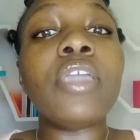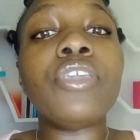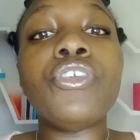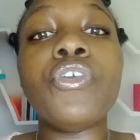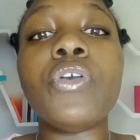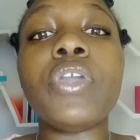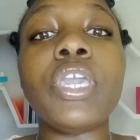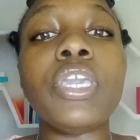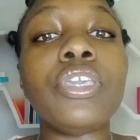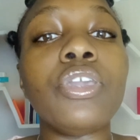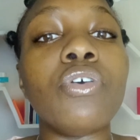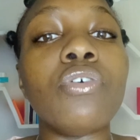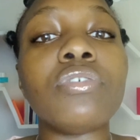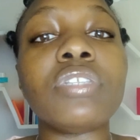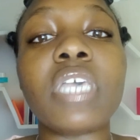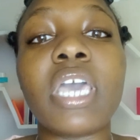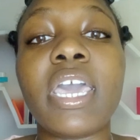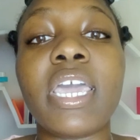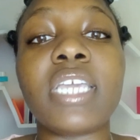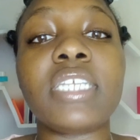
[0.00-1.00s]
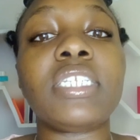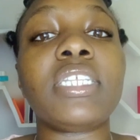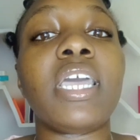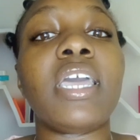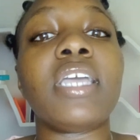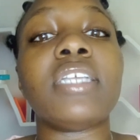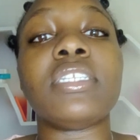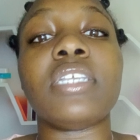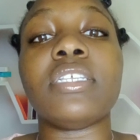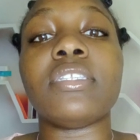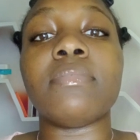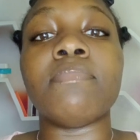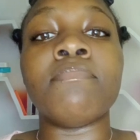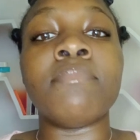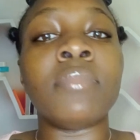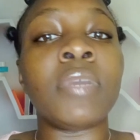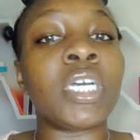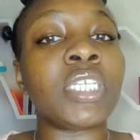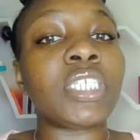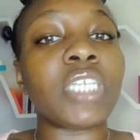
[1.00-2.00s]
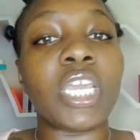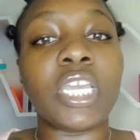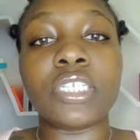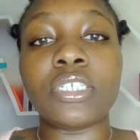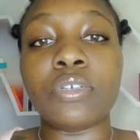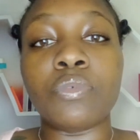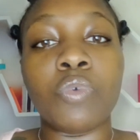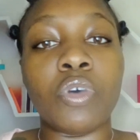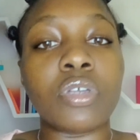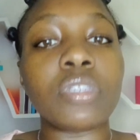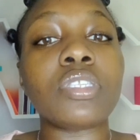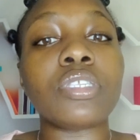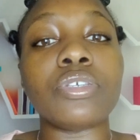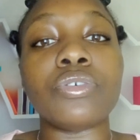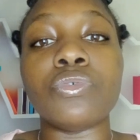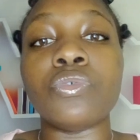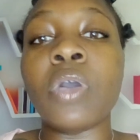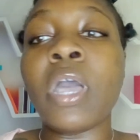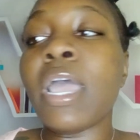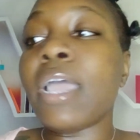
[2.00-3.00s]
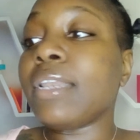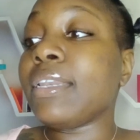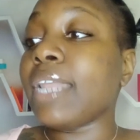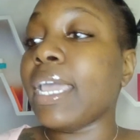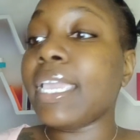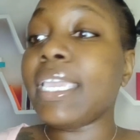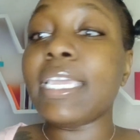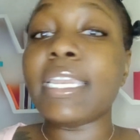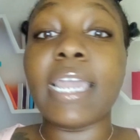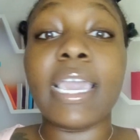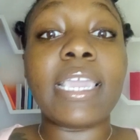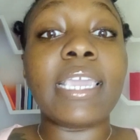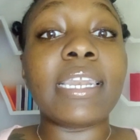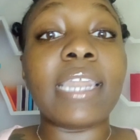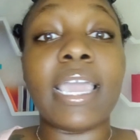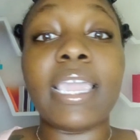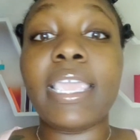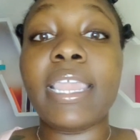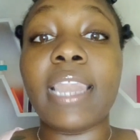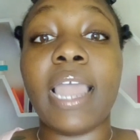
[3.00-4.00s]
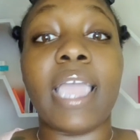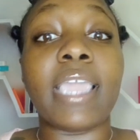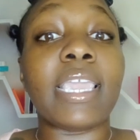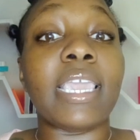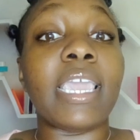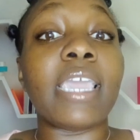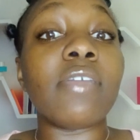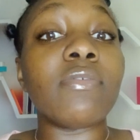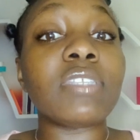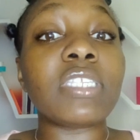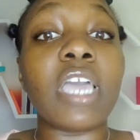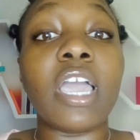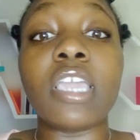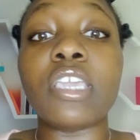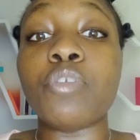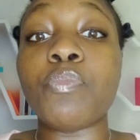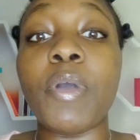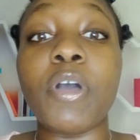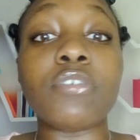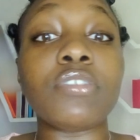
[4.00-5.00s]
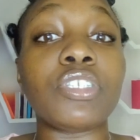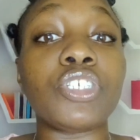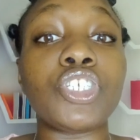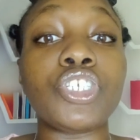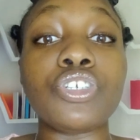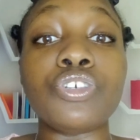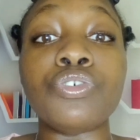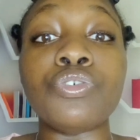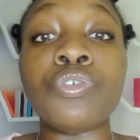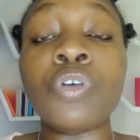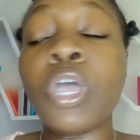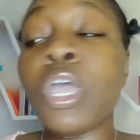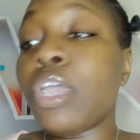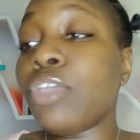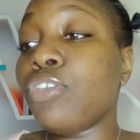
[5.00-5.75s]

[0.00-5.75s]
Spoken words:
You can use hashtags as much as you want to. Nike, Nike, Nike, Nike. Every time you post a shoe,